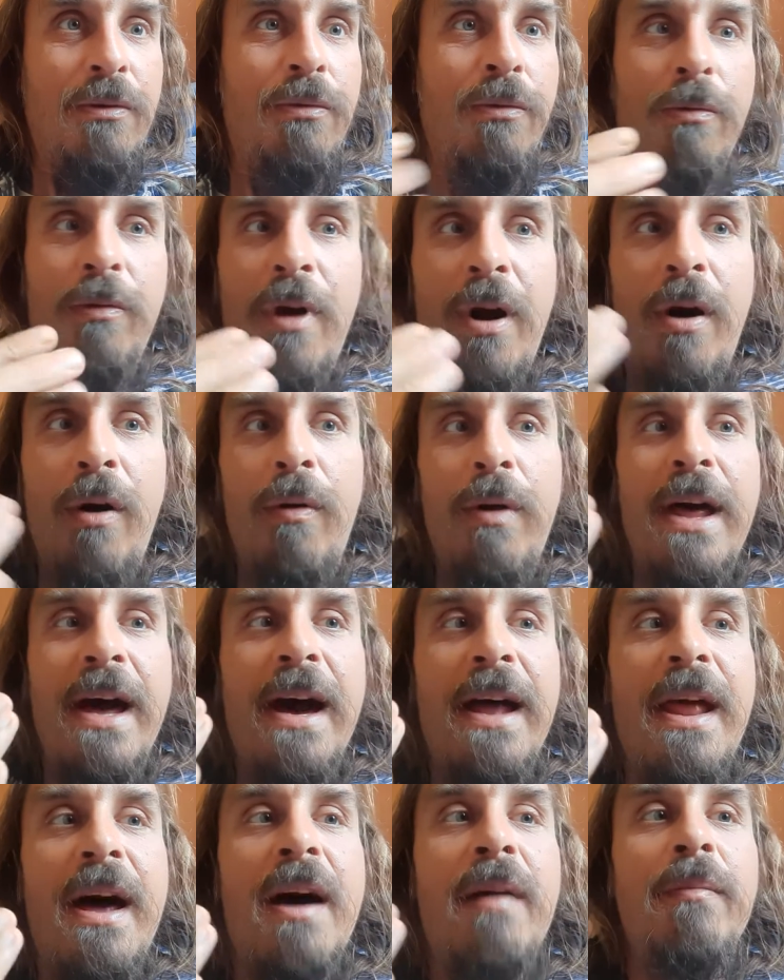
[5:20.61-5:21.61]
know
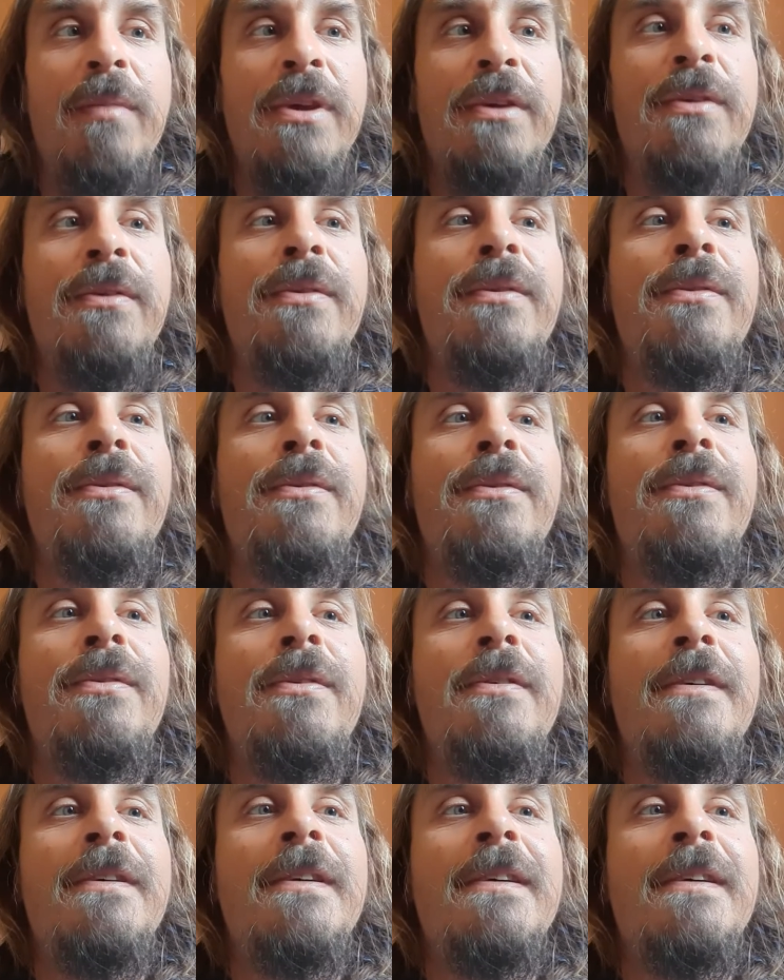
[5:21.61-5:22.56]
that I'm you.